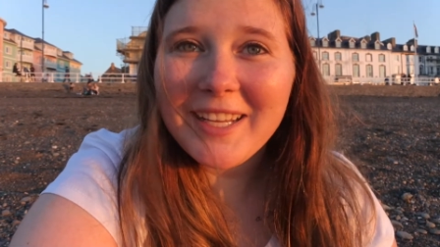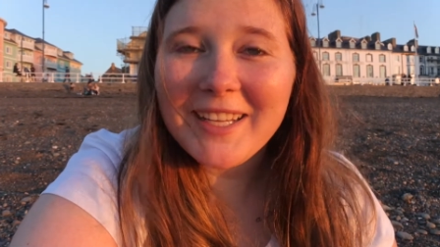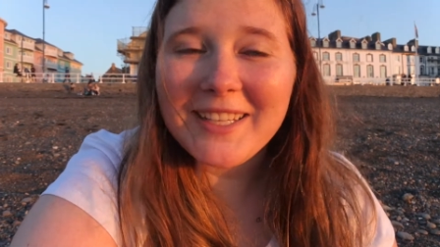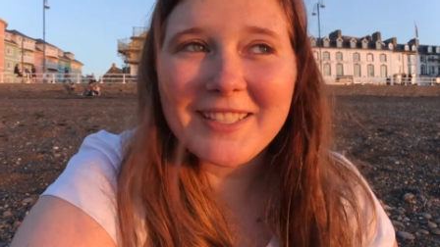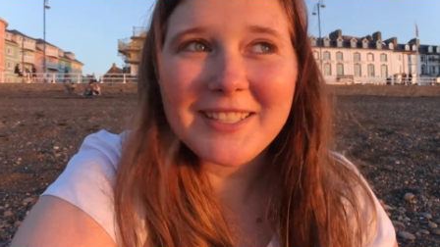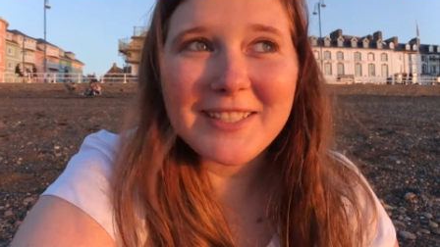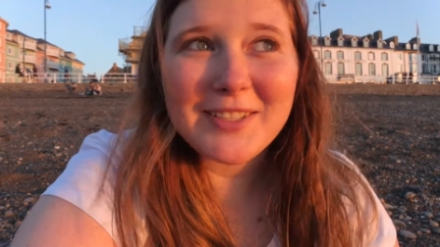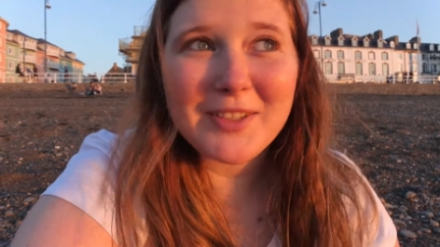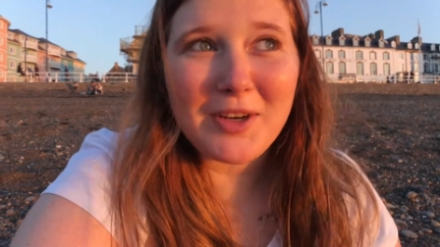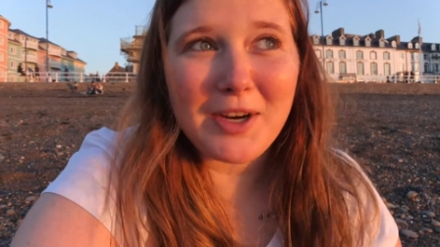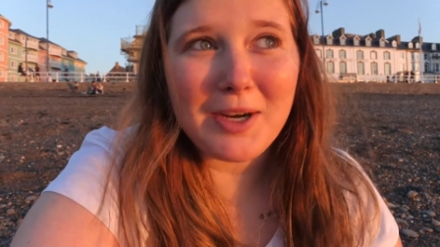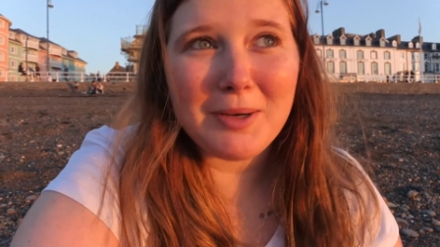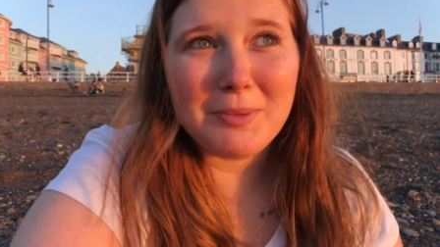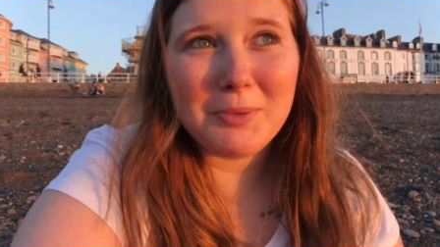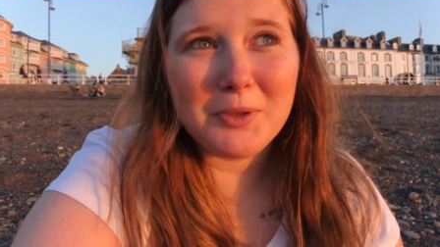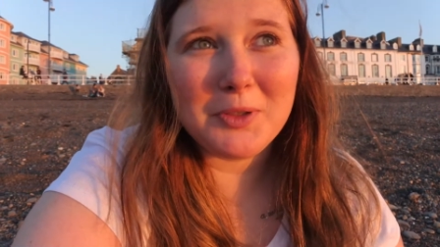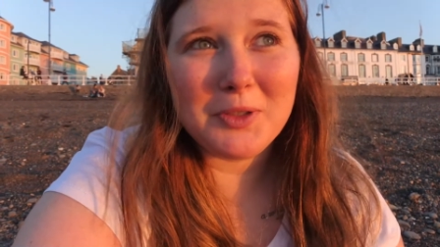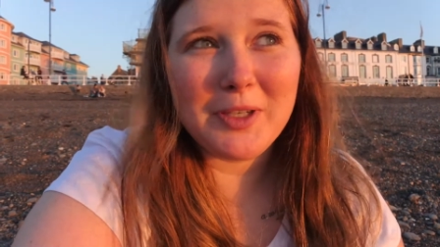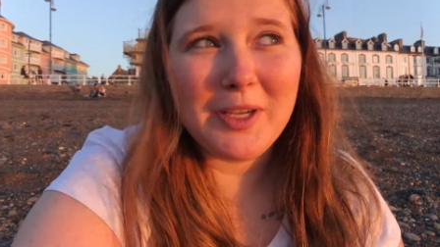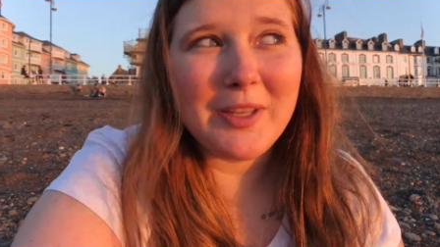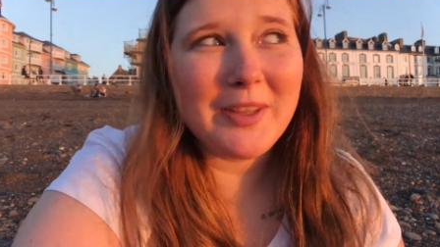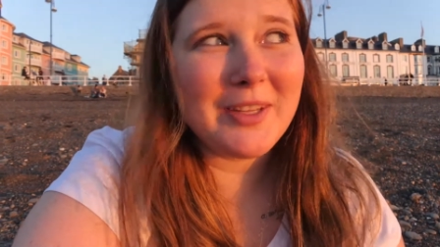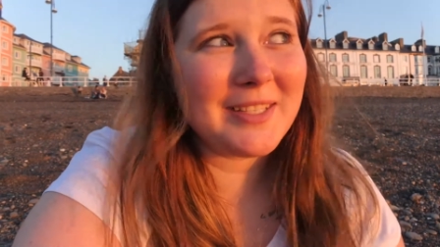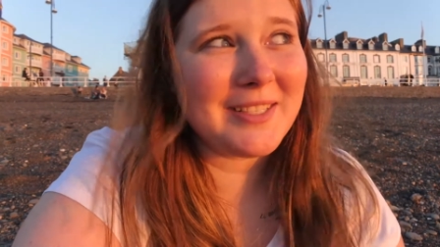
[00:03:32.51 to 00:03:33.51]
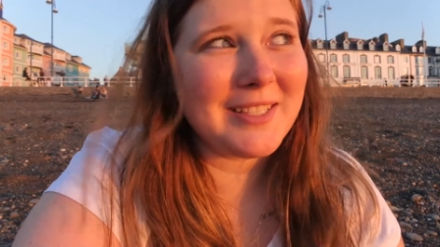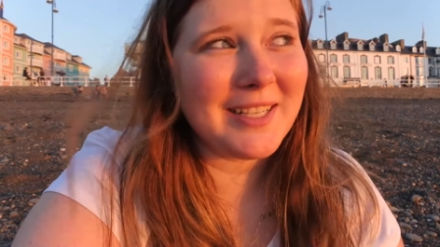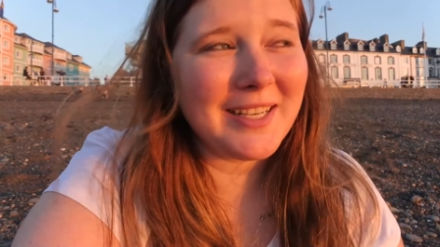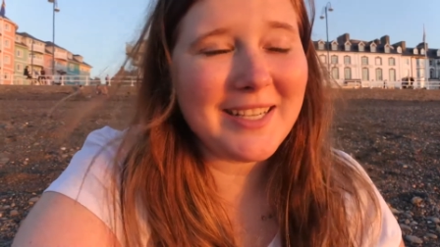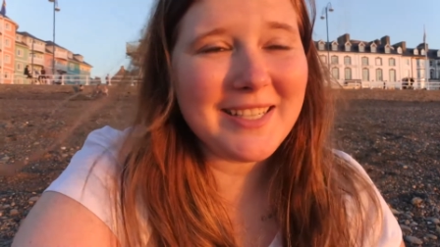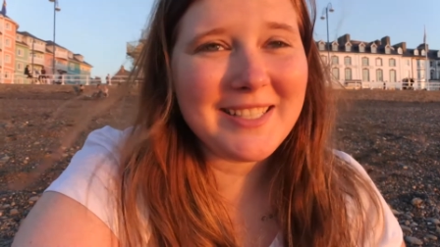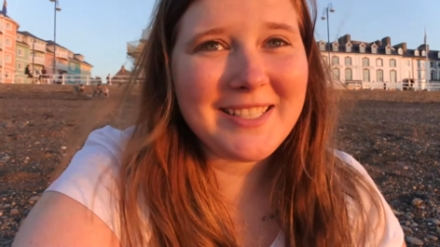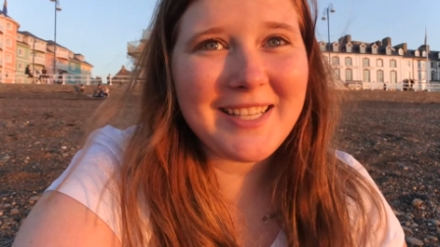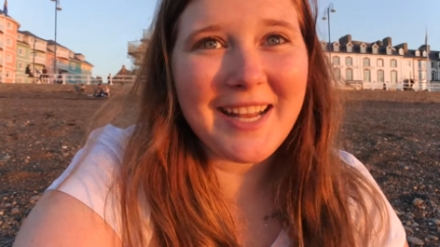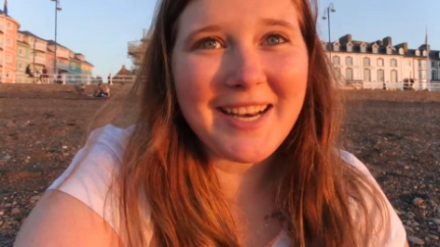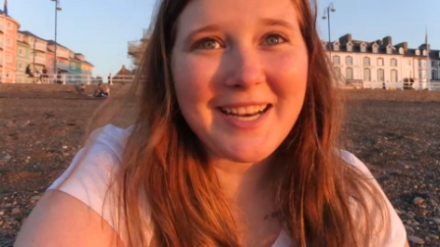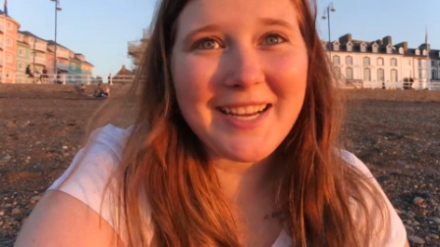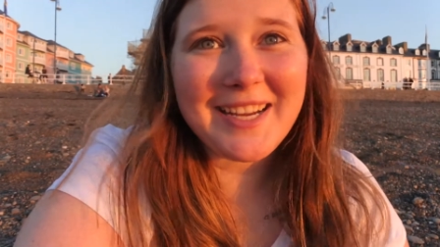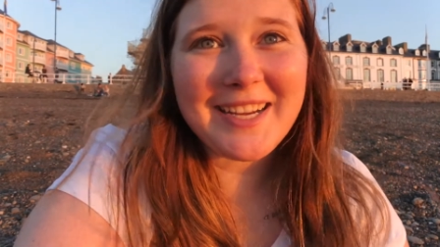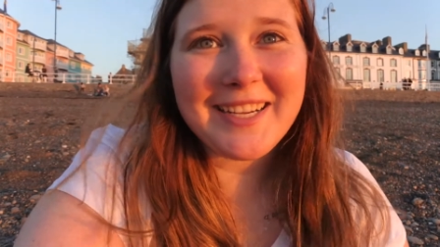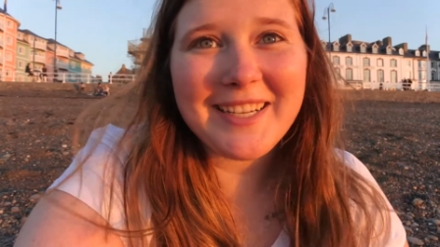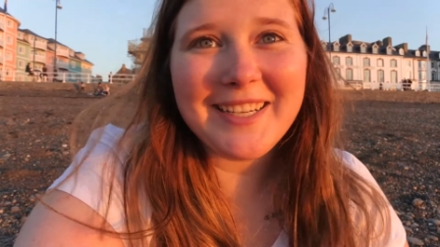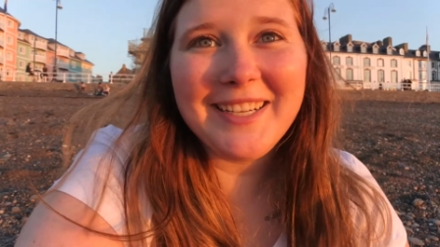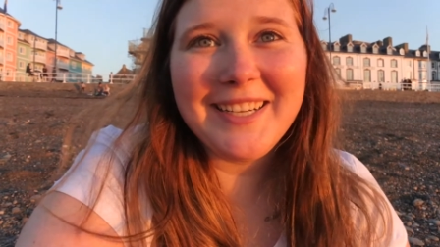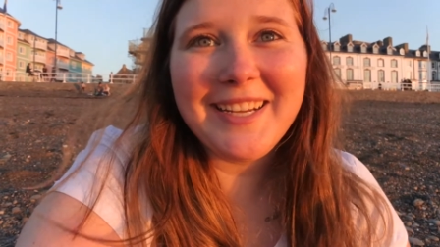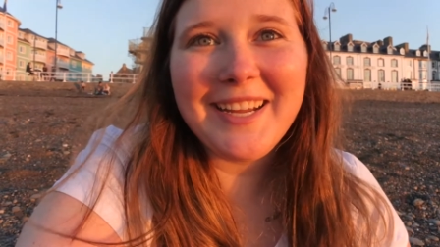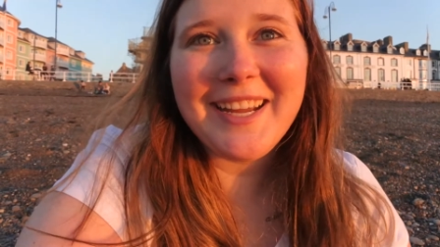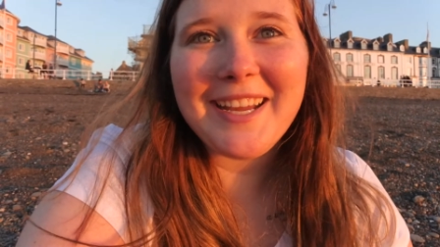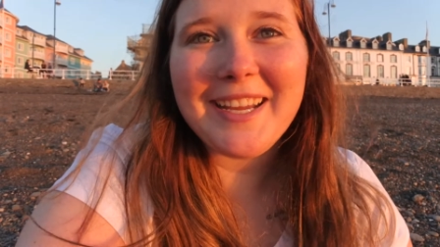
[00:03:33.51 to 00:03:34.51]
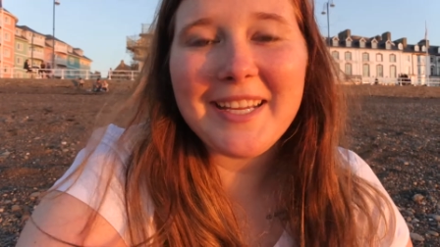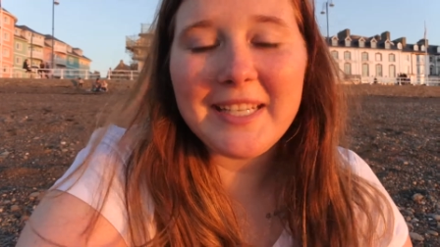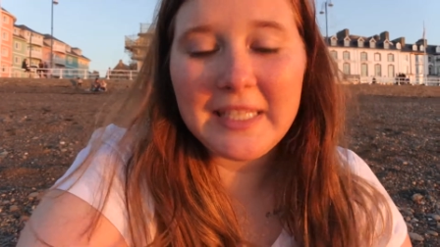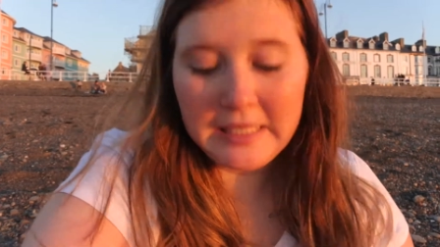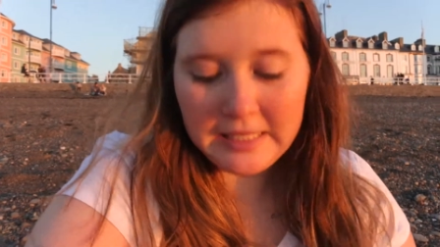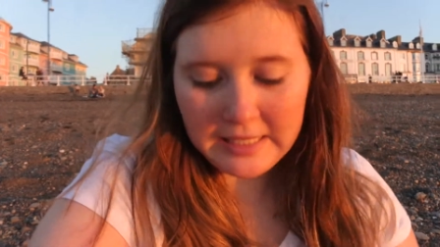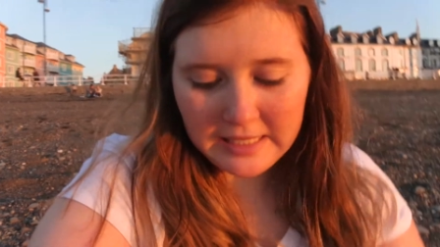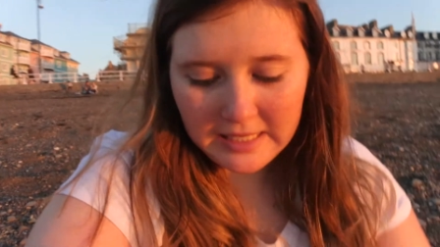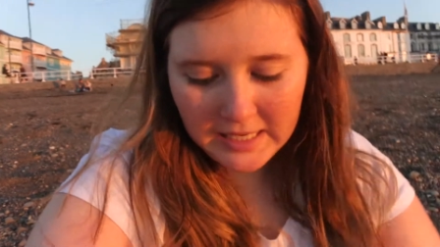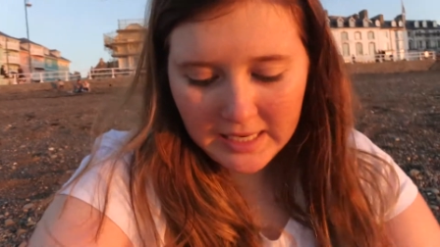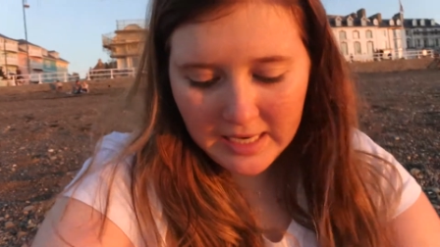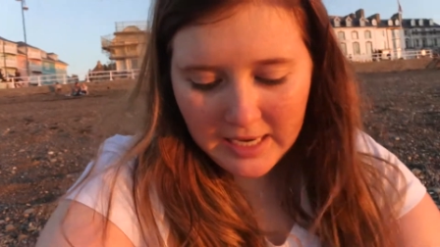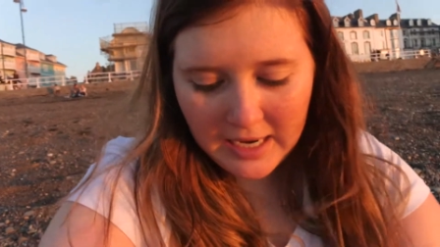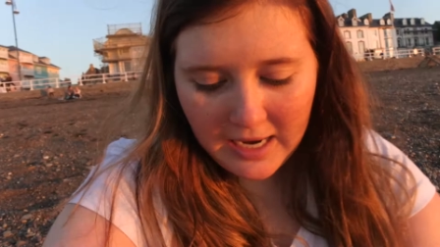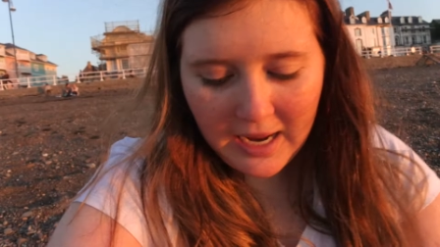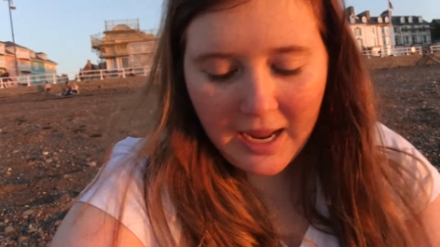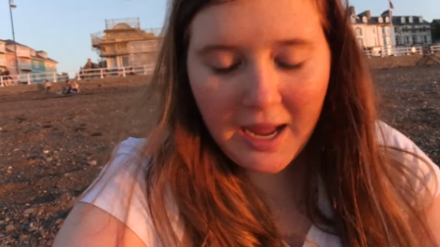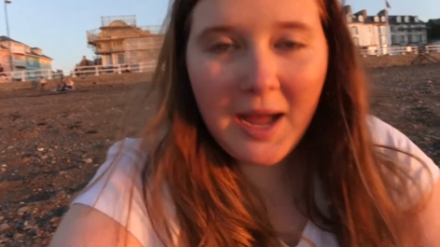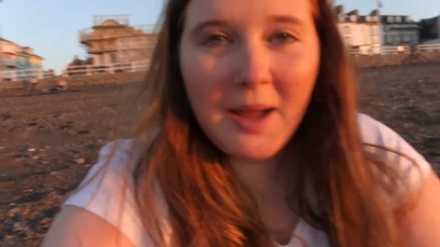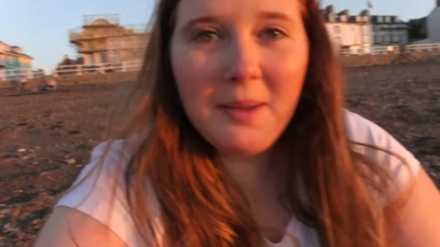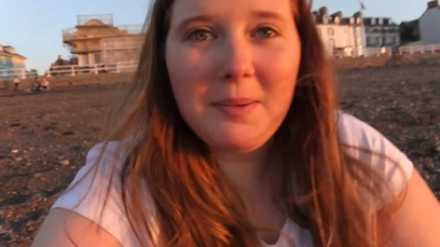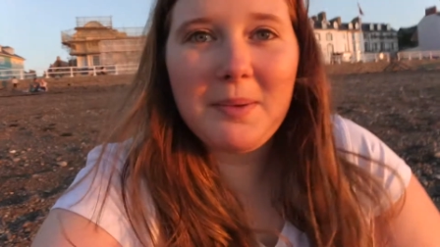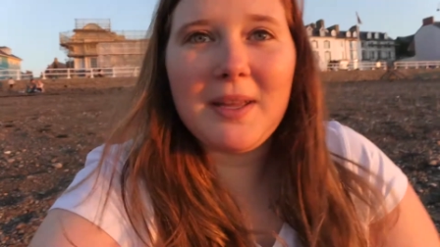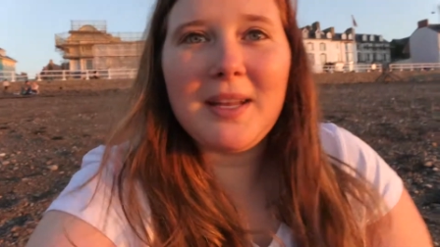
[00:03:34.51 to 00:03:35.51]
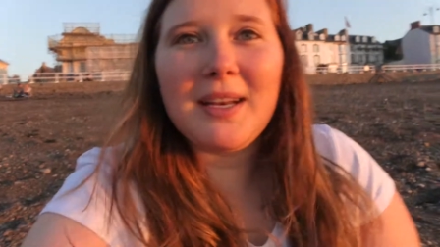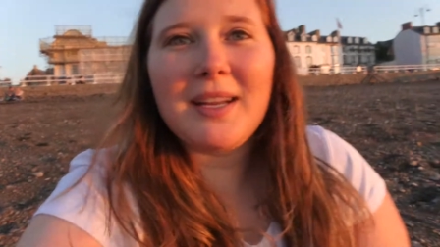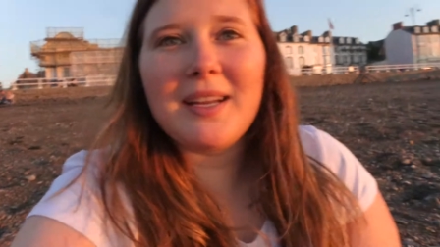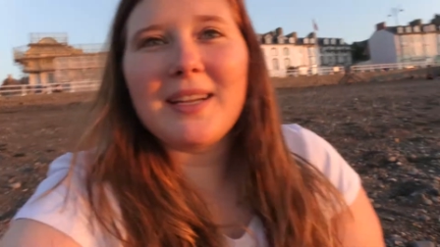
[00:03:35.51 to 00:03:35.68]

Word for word: It's incredible. And the sun is setting and I'm